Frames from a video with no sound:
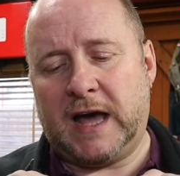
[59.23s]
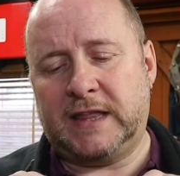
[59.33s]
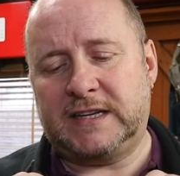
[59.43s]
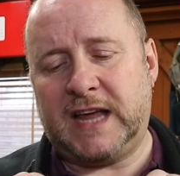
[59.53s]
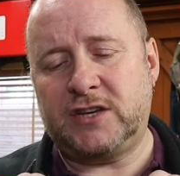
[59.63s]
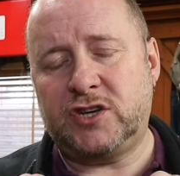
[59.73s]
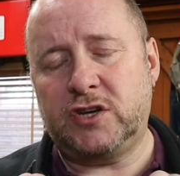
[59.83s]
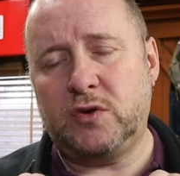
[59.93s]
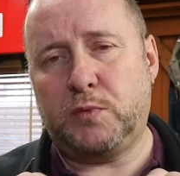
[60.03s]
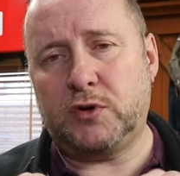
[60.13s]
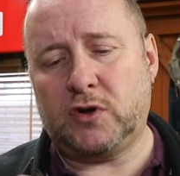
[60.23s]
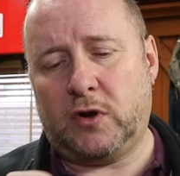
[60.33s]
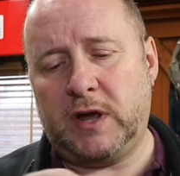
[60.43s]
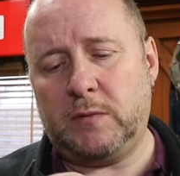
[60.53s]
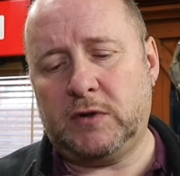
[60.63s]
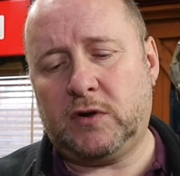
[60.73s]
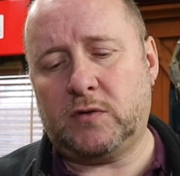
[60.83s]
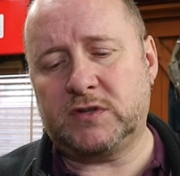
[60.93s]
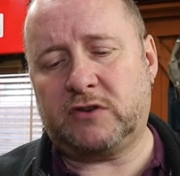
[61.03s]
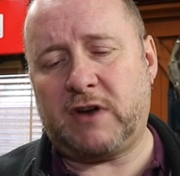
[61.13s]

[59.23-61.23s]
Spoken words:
and the tension you put on it will cause a